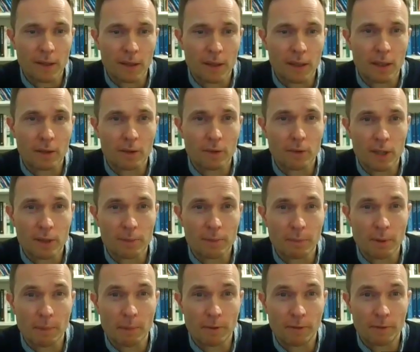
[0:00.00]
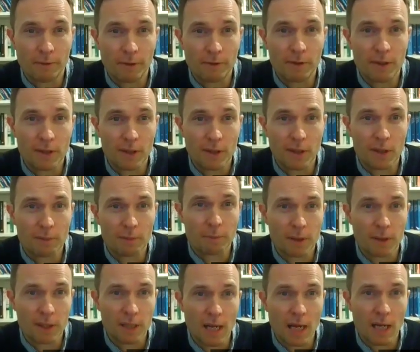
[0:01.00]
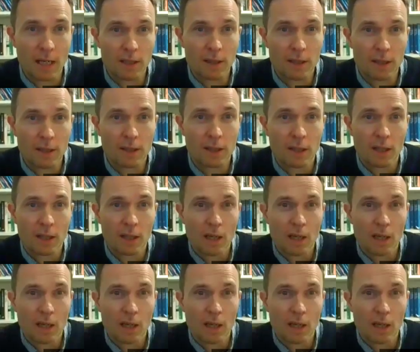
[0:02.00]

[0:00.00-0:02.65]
I think, increased by about 56%.